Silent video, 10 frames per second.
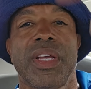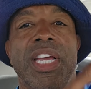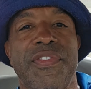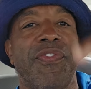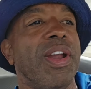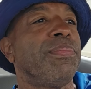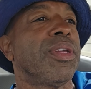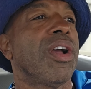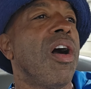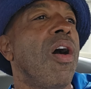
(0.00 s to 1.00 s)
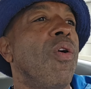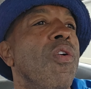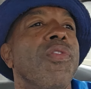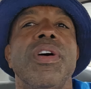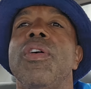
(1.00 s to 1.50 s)
he flipped the car
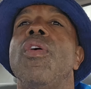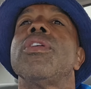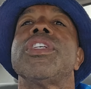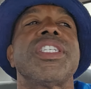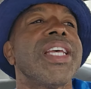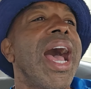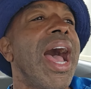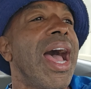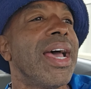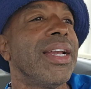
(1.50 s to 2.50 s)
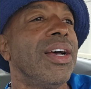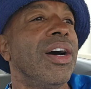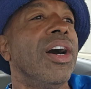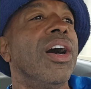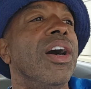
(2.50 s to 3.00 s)
over on the side
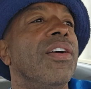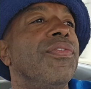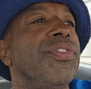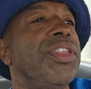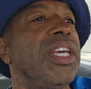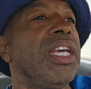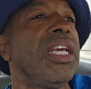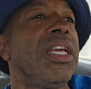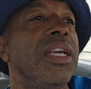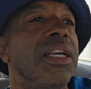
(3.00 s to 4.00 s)
of the